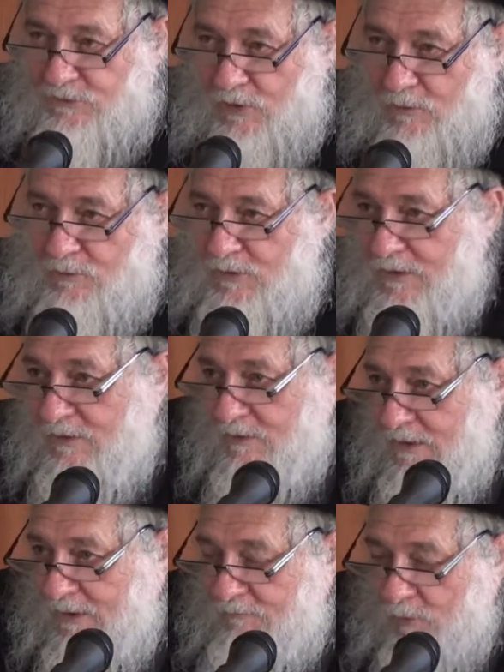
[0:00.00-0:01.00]
Torah
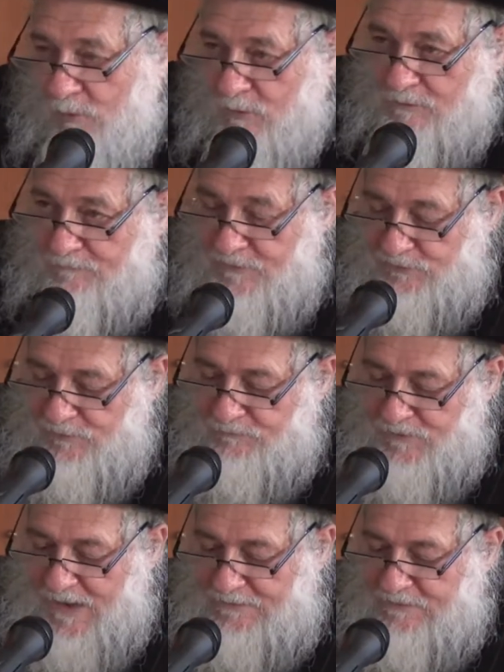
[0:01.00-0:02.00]
have all of this
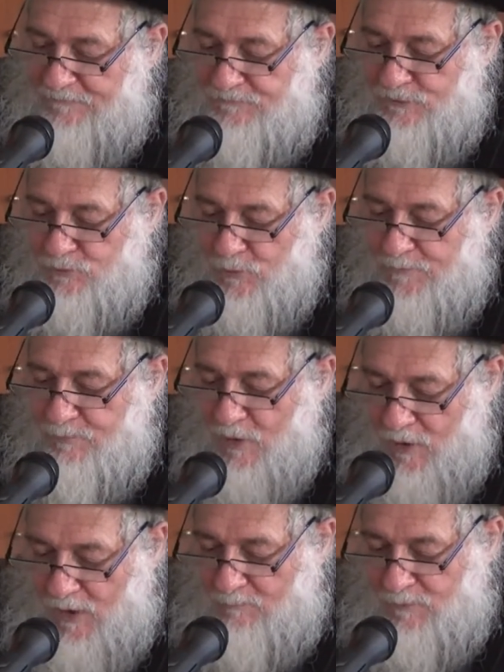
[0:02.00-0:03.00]
effect, you have to do it
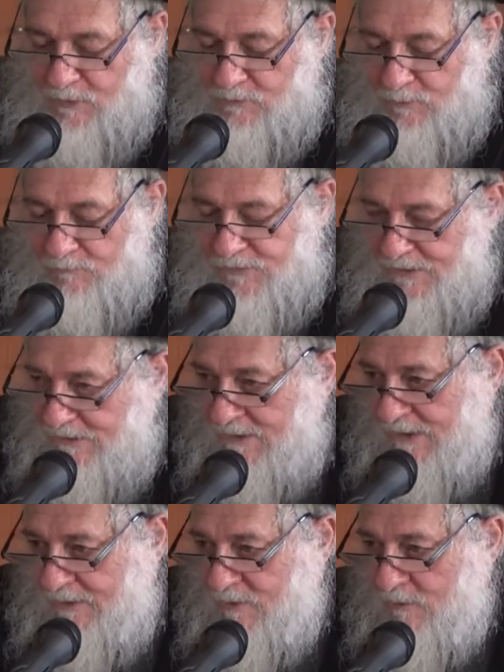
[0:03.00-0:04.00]
v'amo,
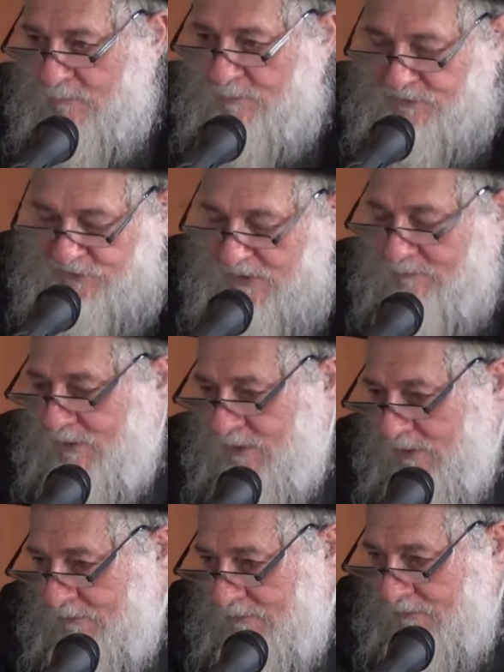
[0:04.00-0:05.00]
u'v'yagio,
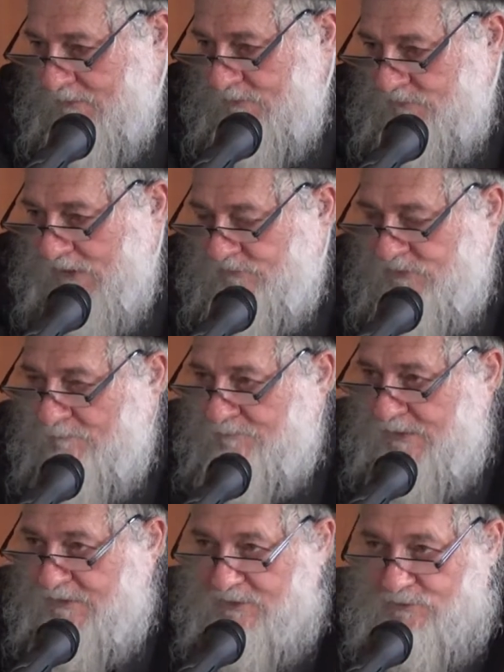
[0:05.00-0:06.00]
b'simcha. It's not
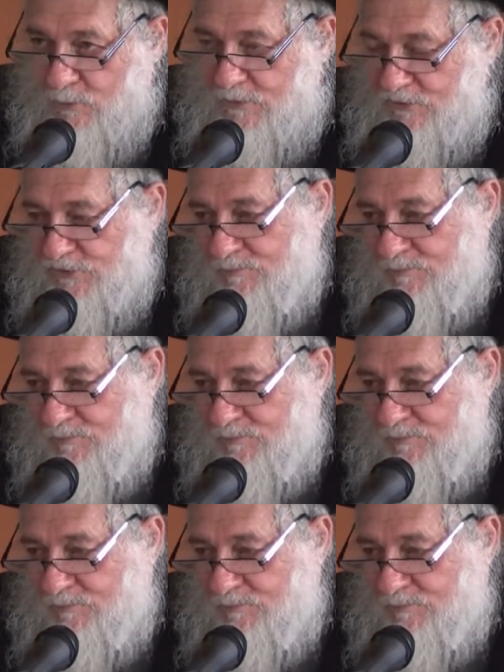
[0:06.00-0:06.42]
something you can do in your